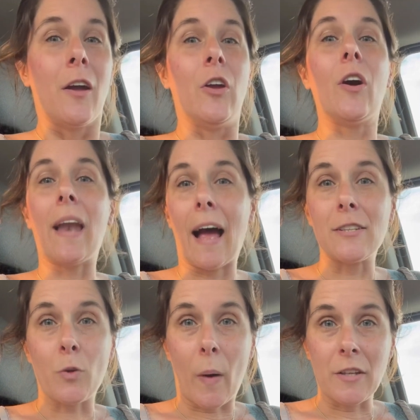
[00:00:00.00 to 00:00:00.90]
You can
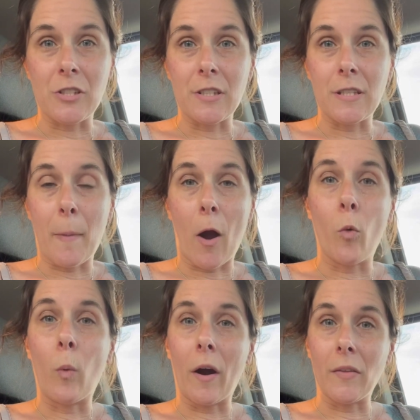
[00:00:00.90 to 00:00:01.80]
ask questions about
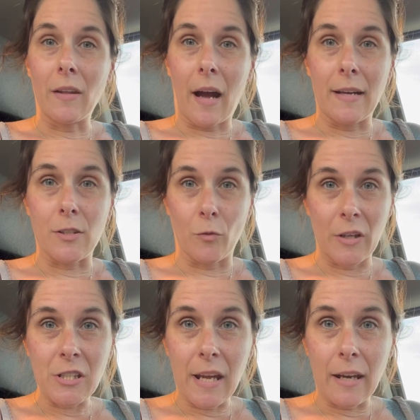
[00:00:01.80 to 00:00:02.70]
where the lines
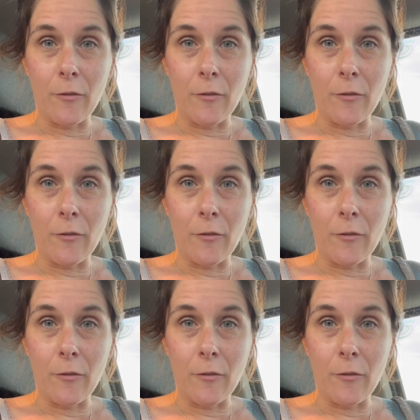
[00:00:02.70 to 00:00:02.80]
originated